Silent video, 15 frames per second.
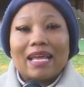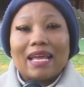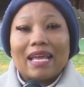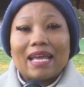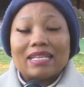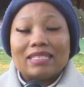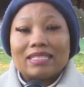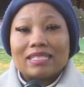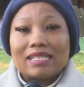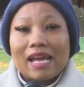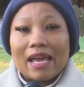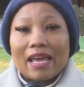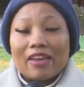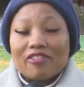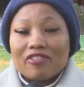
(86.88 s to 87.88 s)
And
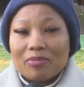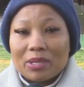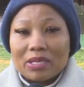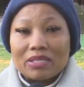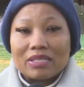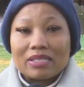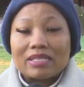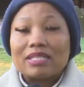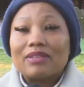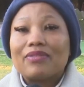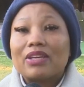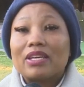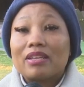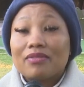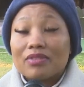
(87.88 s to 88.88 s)
I have been
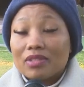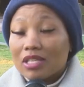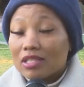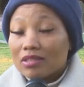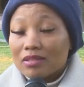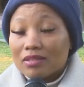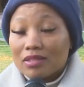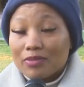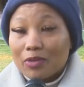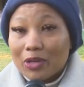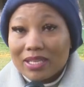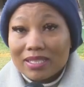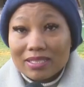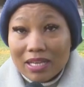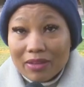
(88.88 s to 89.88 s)
receiving invitations for
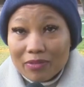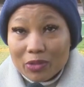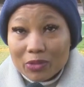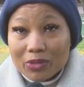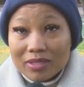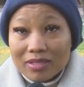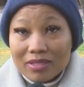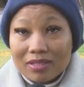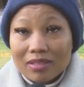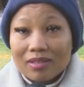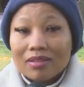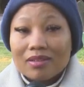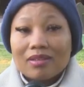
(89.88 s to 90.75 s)
interviews.